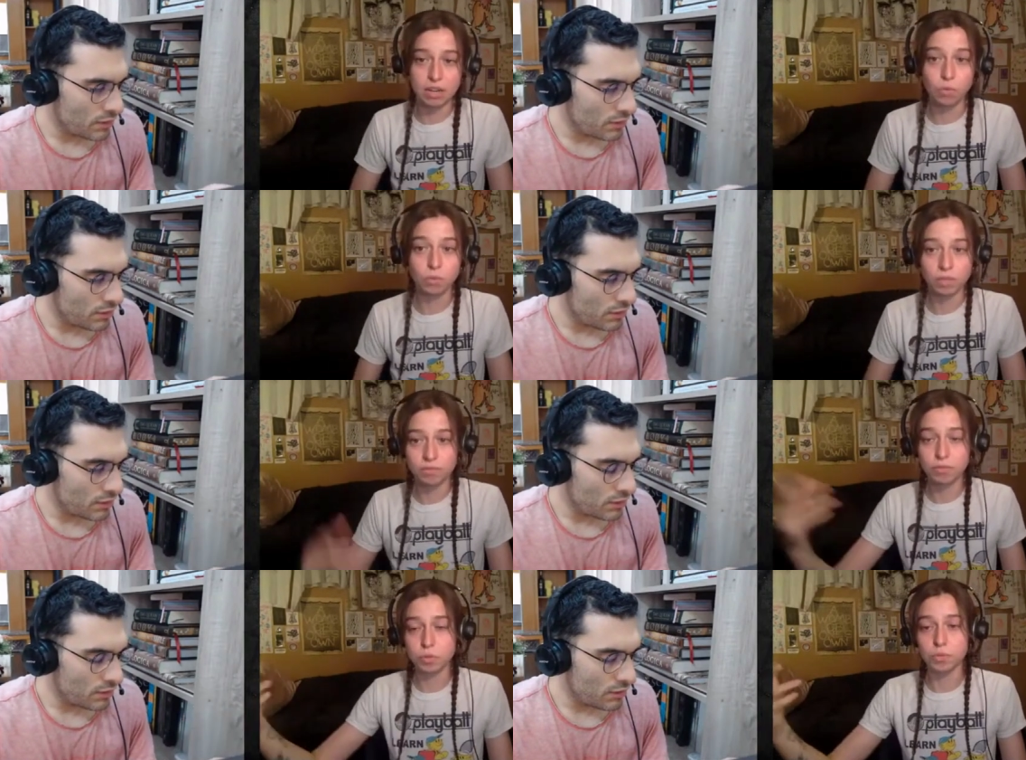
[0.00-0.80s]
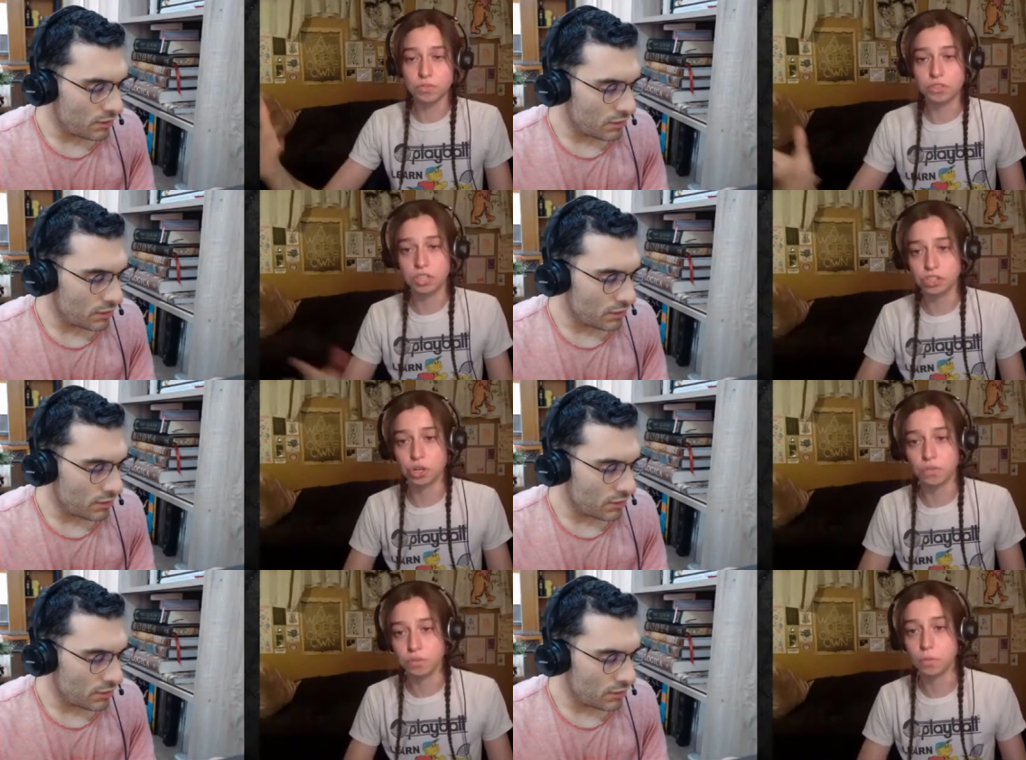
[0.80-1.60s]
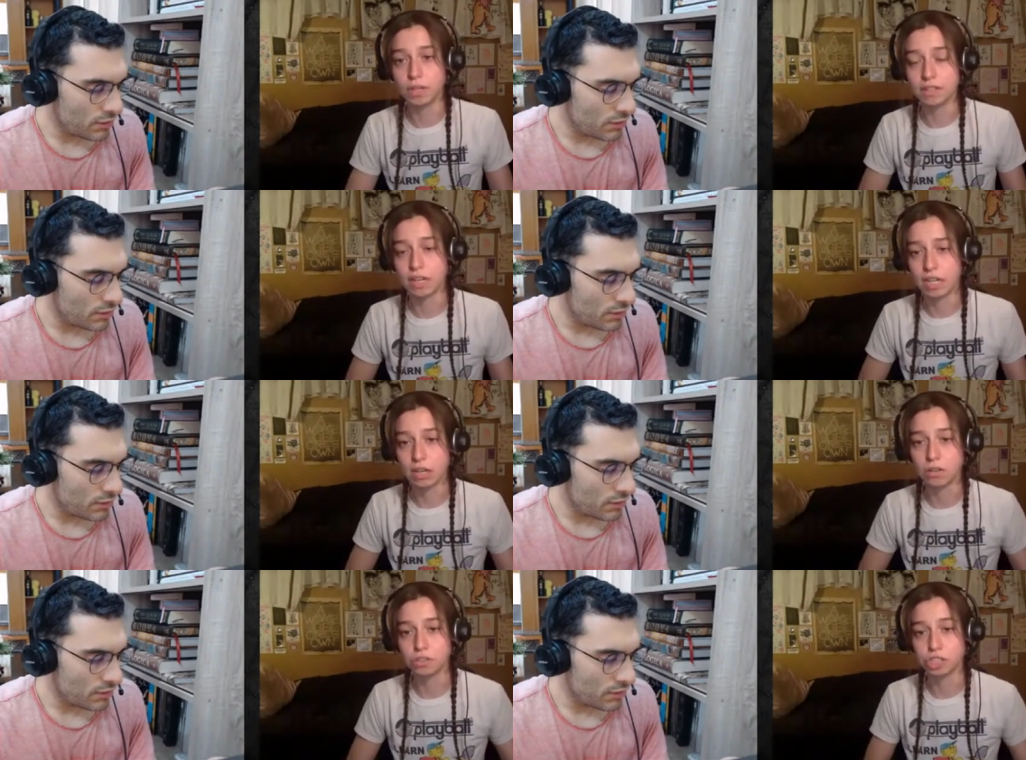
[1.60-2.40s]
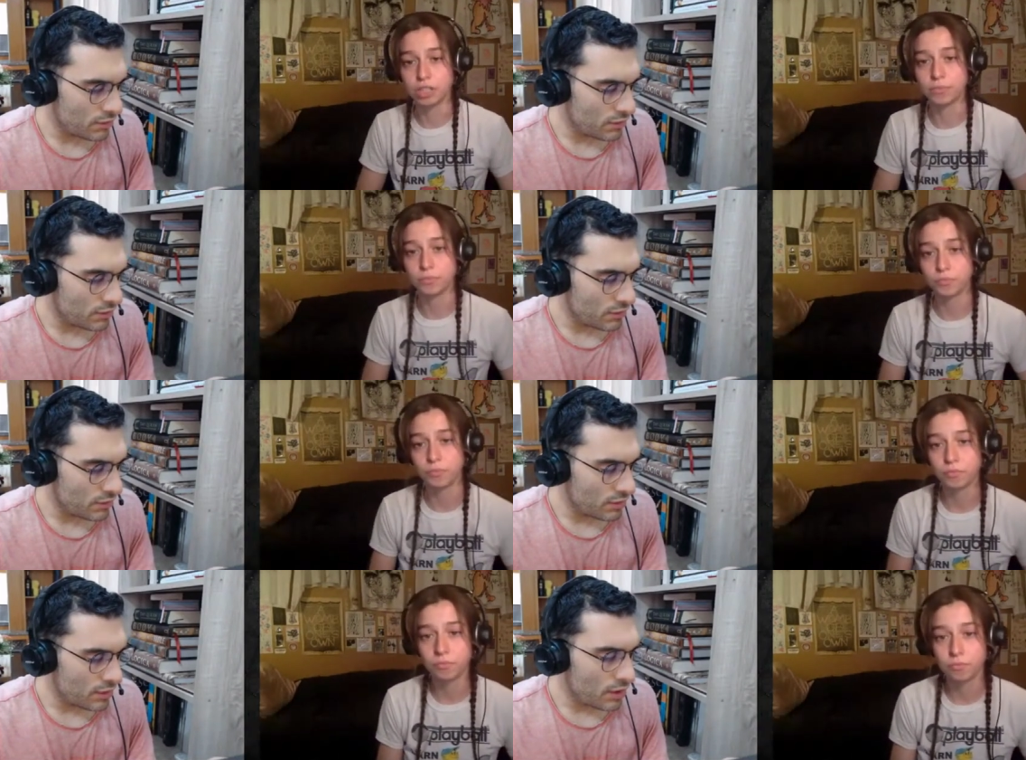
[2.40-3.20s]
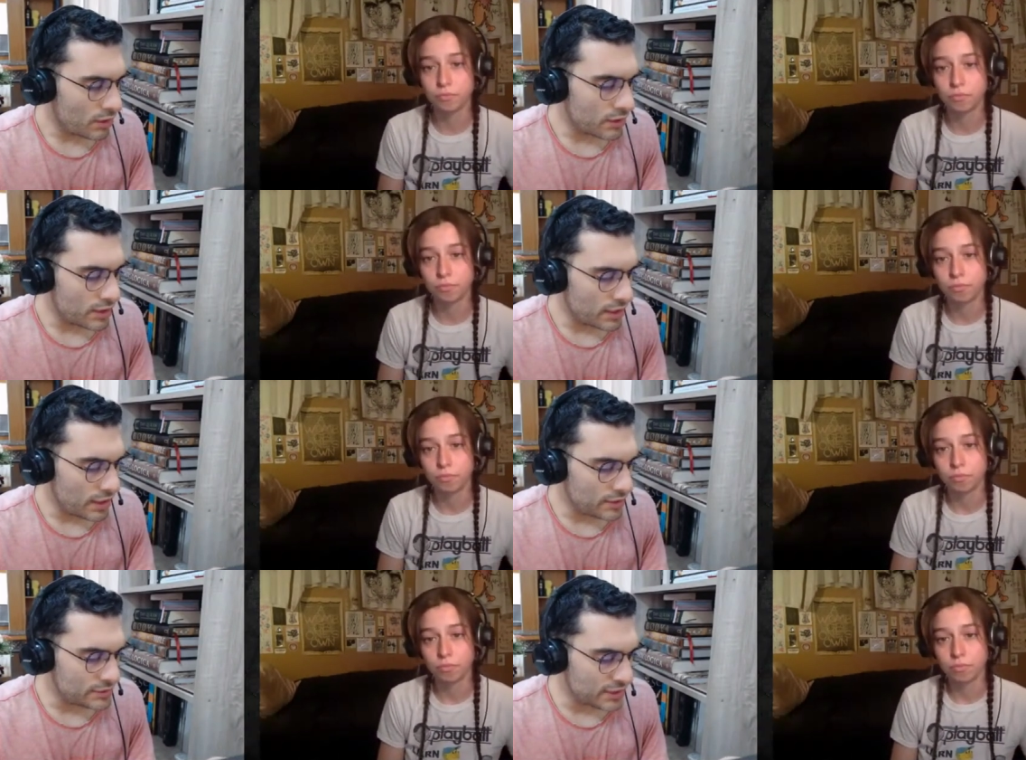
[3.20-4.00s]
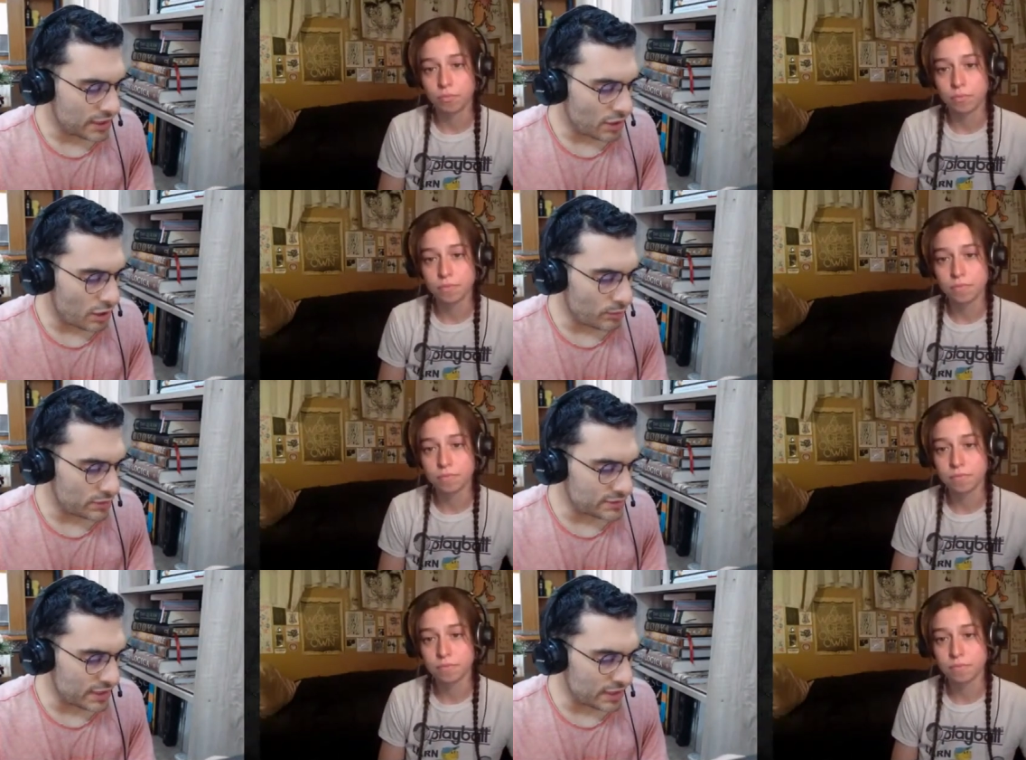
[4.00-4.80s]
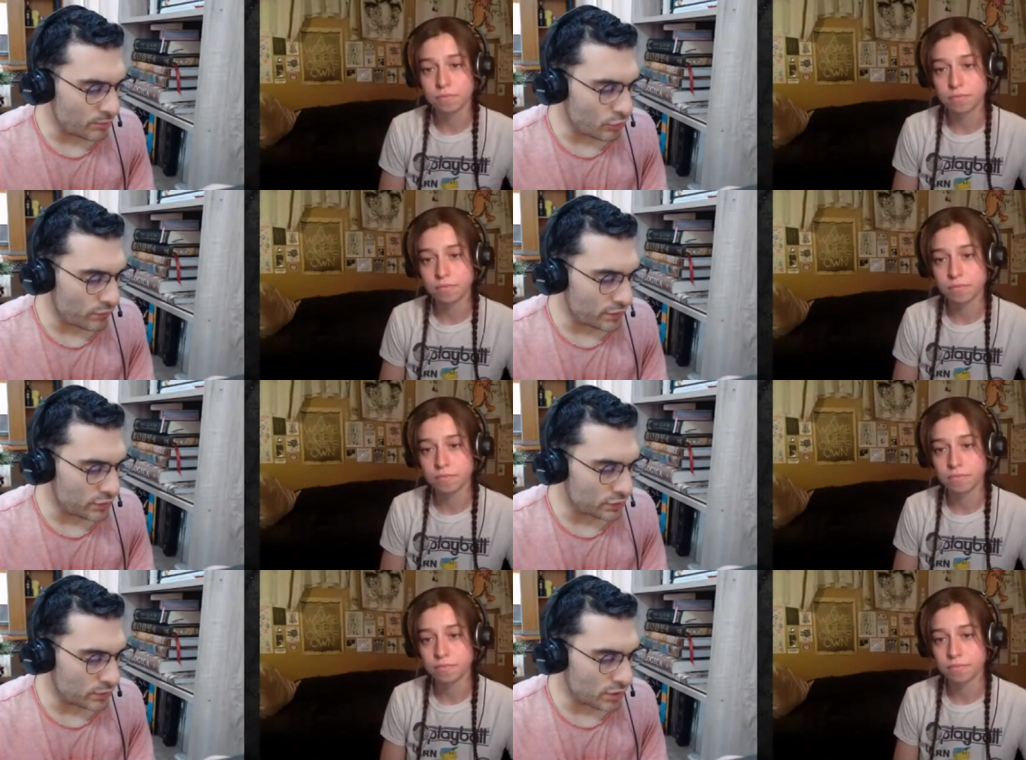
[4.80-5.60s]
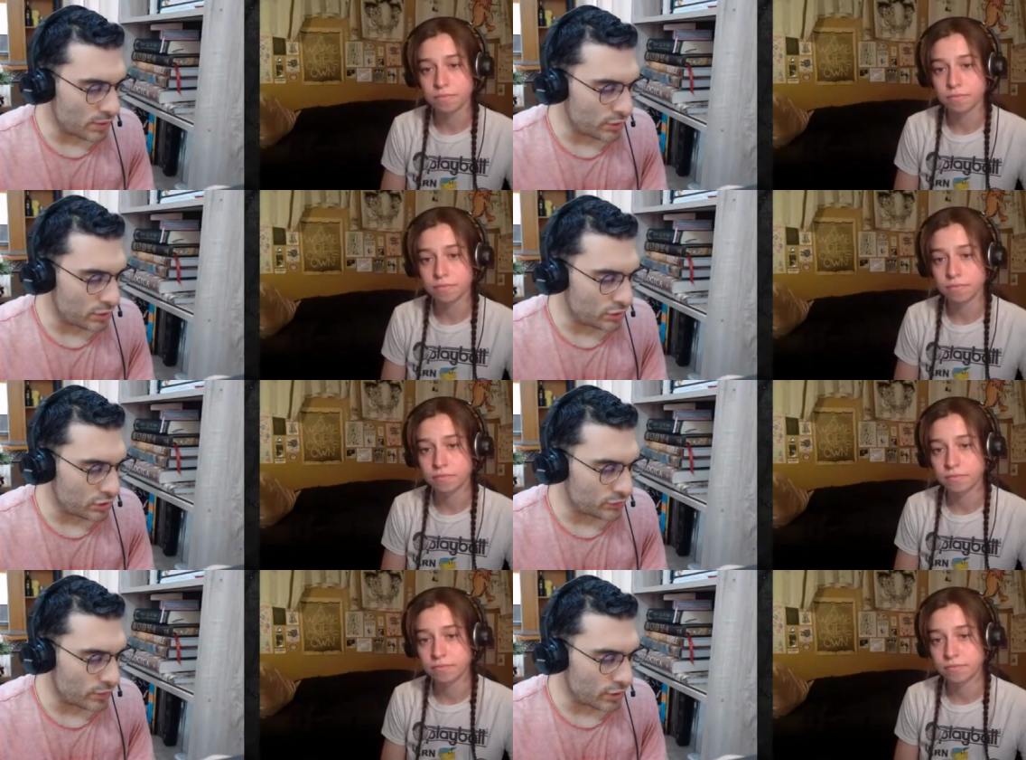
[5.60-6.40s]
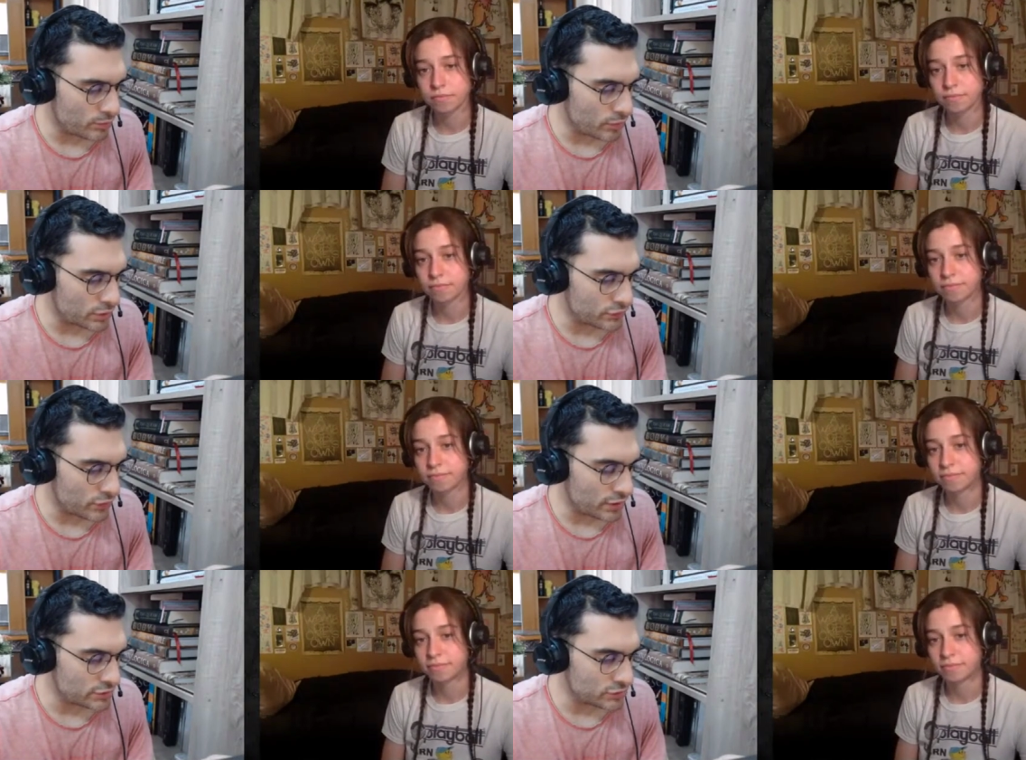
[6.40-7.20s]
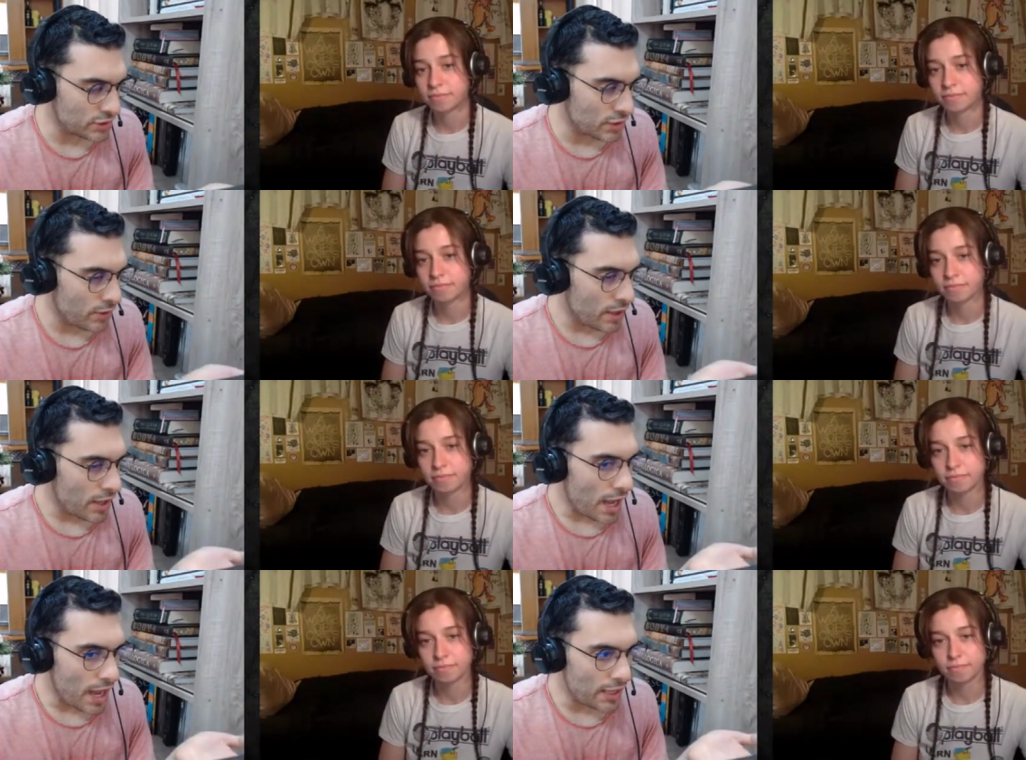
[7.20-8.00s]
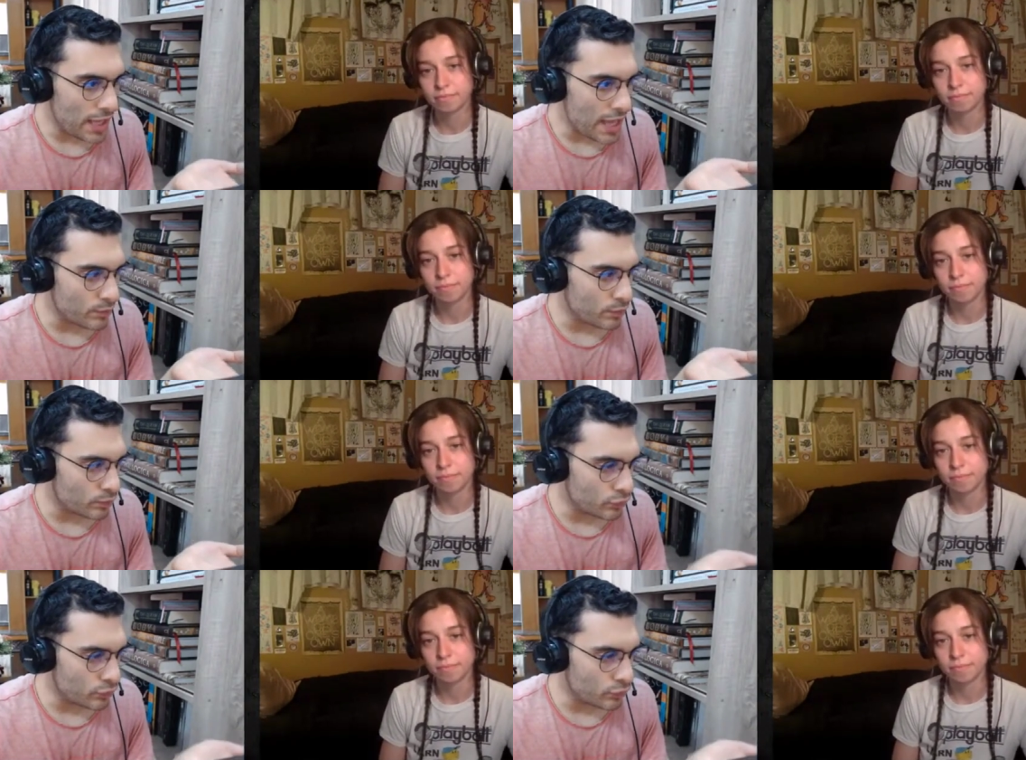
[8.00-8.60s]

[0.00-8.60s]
Speaker 1: it only fuels the Jehovah's Witness ideology.
Speaker 2: Okay, Katie's saying, Armin is saying more videos will come on Ideas Unboxed for ages now. I had